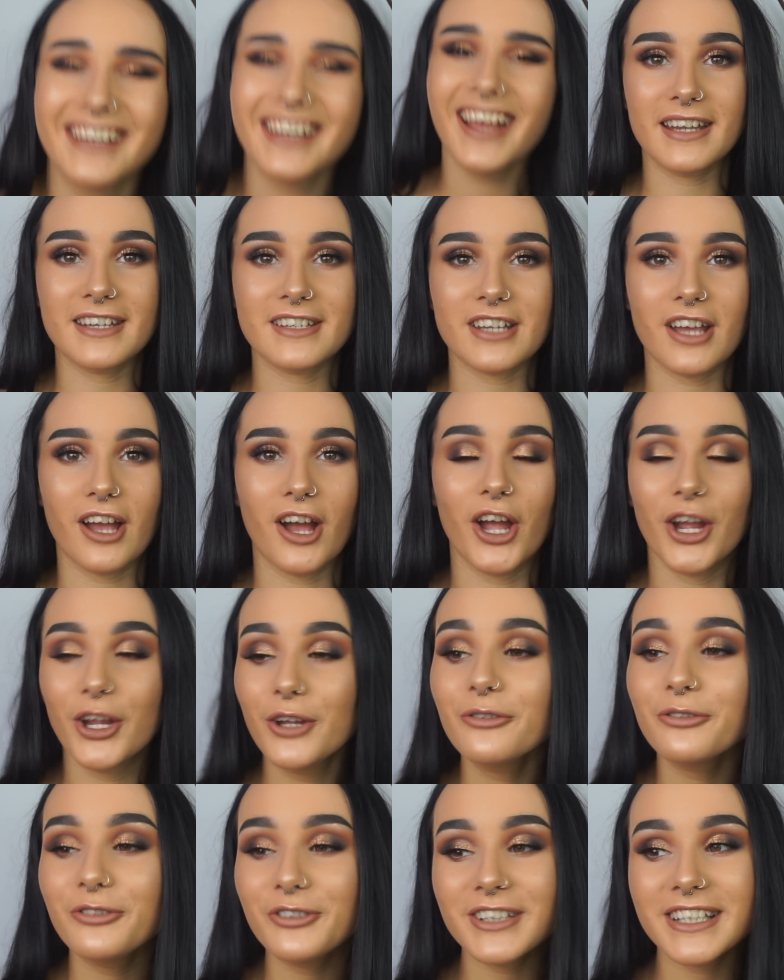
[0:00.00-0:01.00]
and
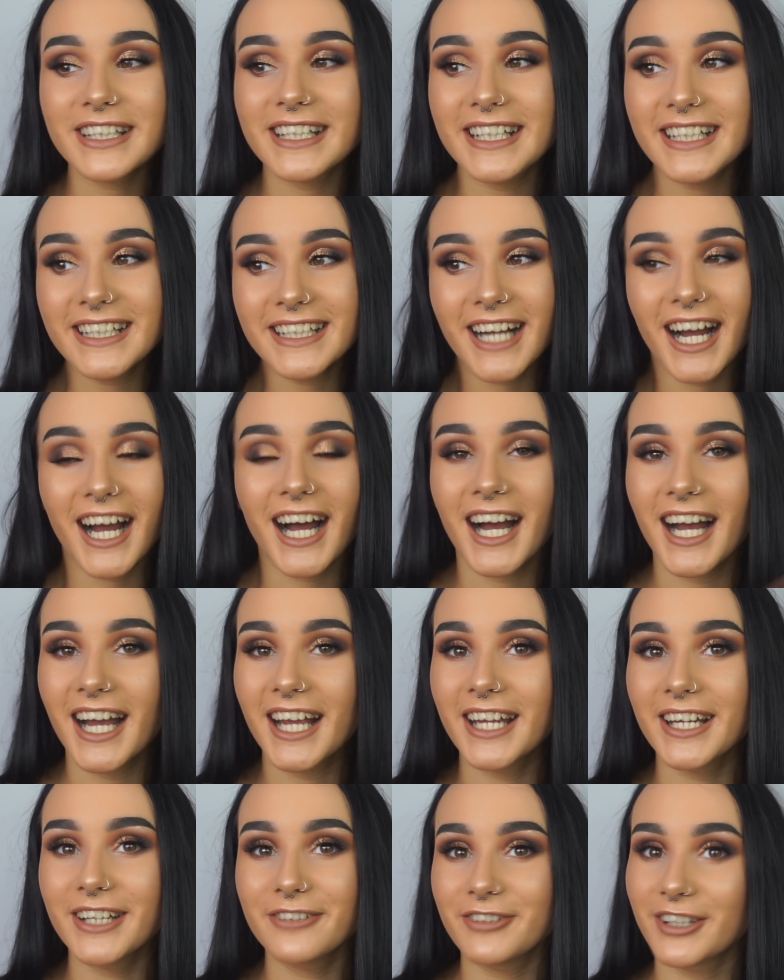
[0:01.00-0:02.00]
hopefully,
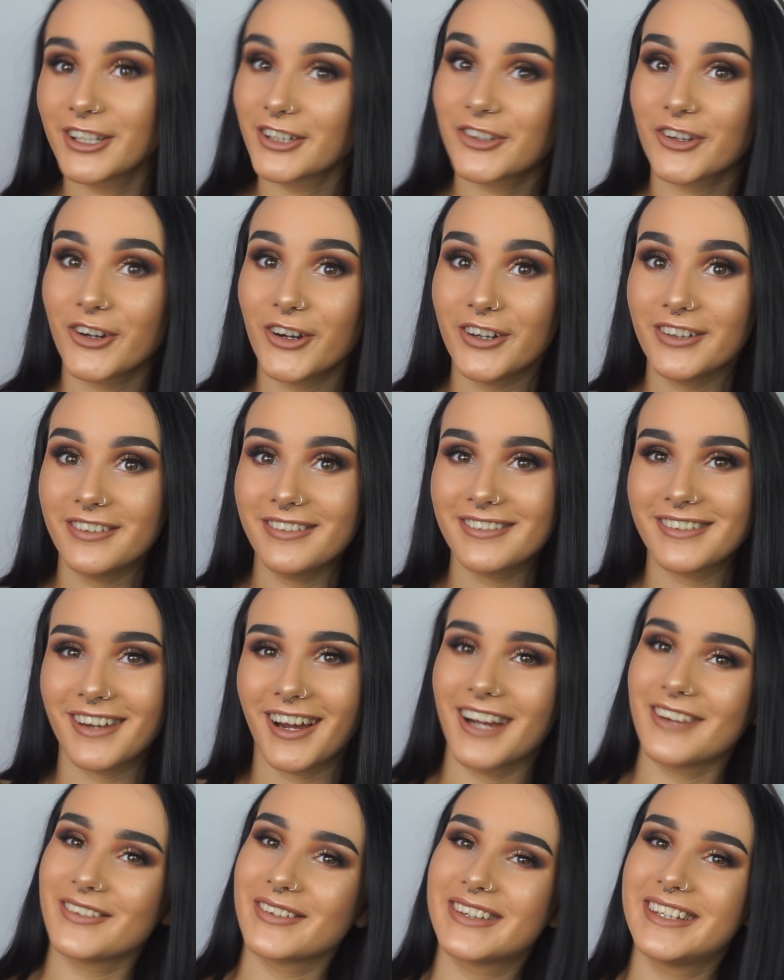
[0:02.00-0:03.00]
fingers crossed,
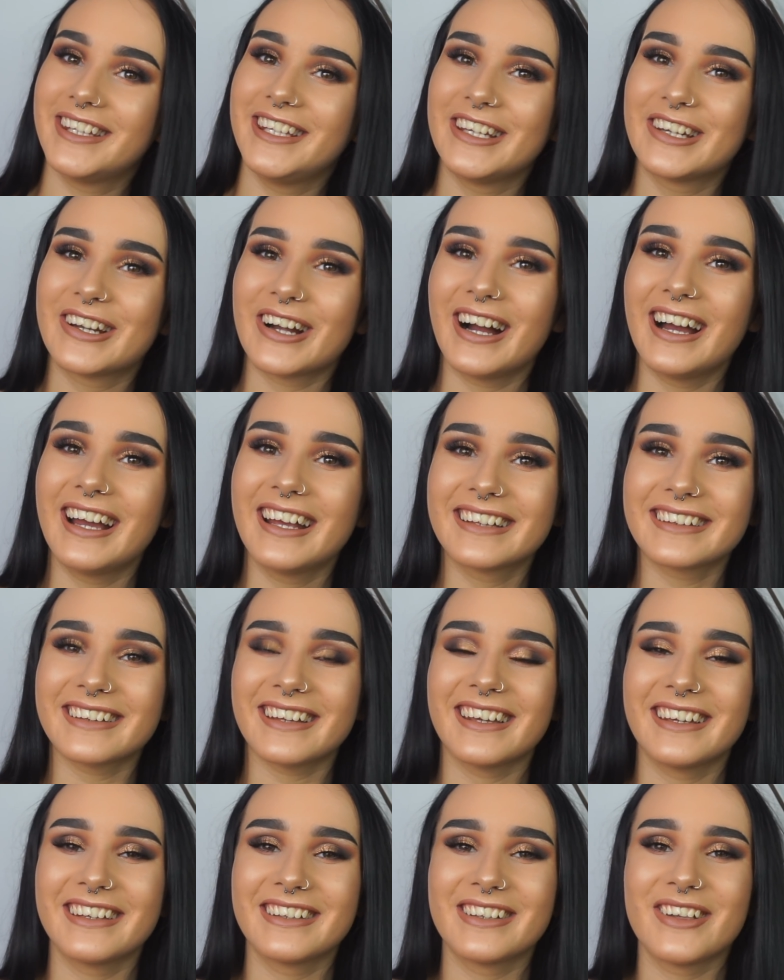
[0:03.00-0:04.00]
I will see you guys
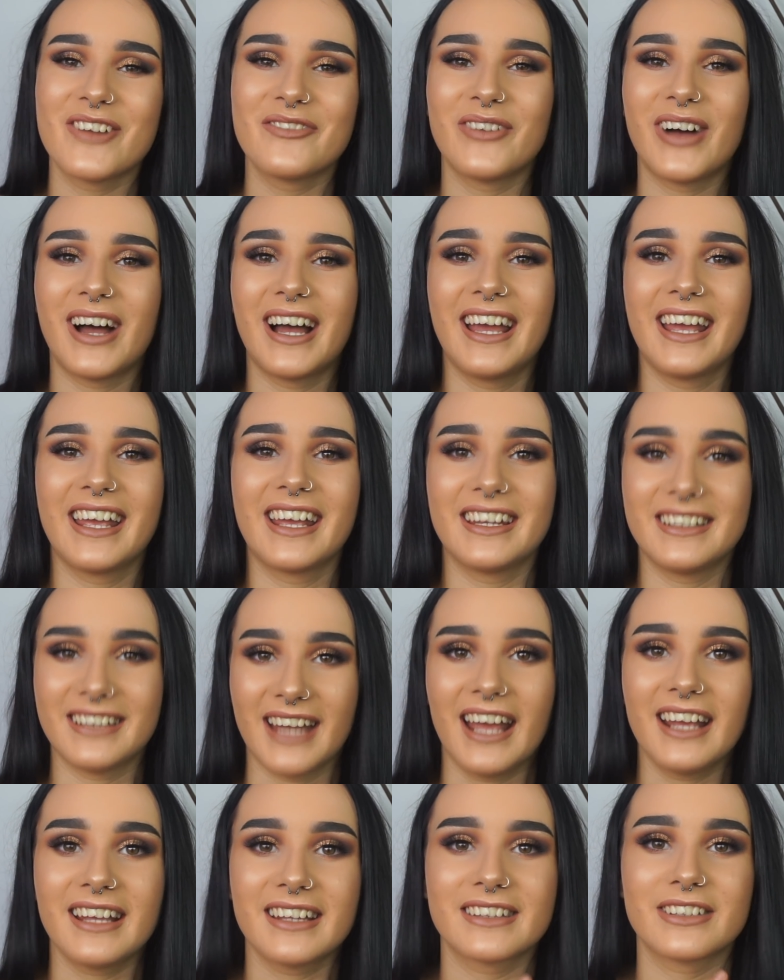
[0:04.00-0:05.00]
in my
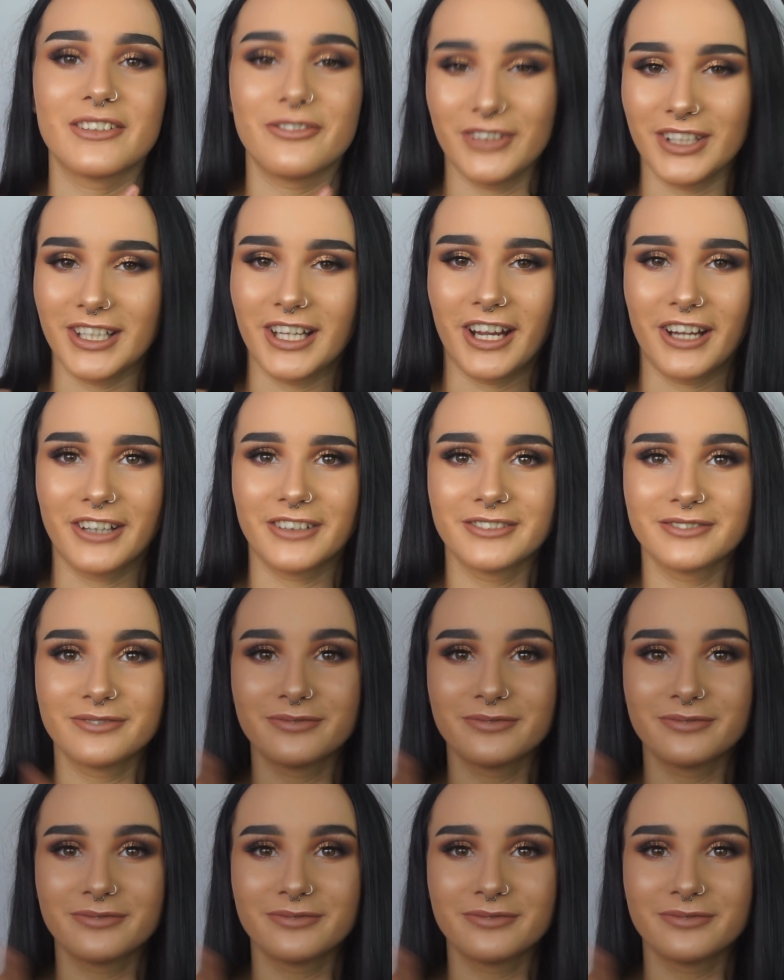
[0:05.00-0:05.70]
next video.